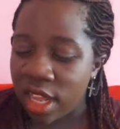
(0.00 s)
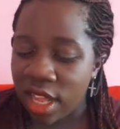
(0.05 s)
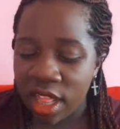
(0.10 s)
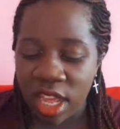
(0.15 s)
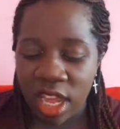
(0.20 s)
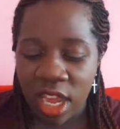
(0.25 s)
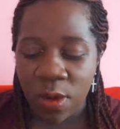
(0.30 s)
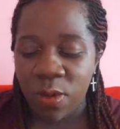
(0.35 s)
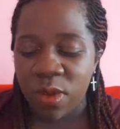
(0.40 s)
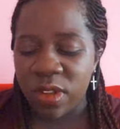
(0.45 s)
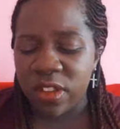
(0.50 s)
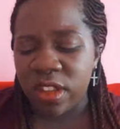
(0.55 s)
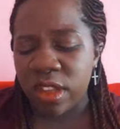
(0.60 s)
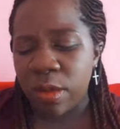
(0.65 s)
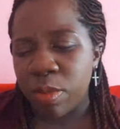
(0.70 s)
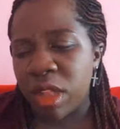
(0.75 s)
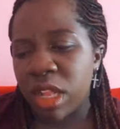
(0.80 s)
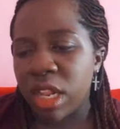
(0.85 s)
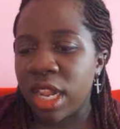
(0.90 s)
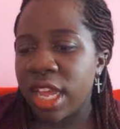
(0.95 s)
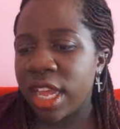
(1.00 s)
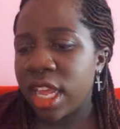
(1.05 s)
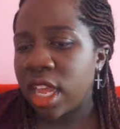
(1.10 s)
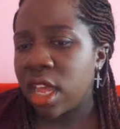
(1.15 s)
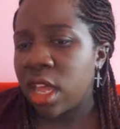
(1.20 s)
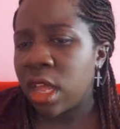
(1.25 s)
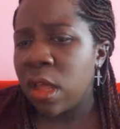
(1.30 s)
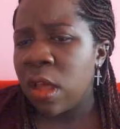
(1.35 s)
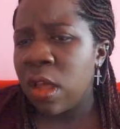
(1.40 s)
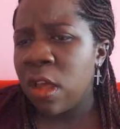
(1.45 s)
I think it was something
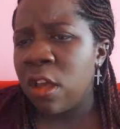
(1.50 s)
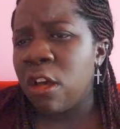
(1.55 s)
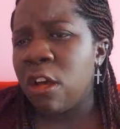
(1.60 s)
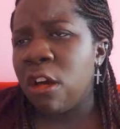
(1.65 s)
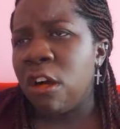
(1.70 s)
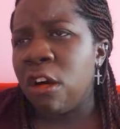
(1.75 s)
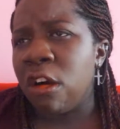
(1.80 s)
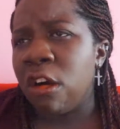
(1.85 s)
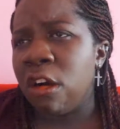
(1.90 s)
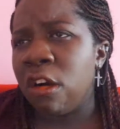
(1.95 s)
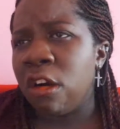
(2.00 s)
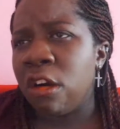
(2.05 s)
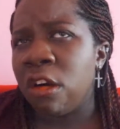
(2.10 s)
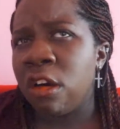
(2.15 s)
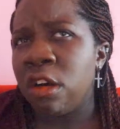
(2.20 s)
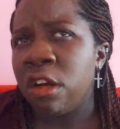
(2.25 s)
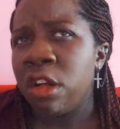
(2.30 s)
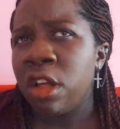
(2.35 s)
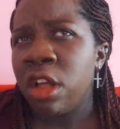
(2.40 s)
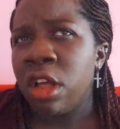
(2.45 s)
like uh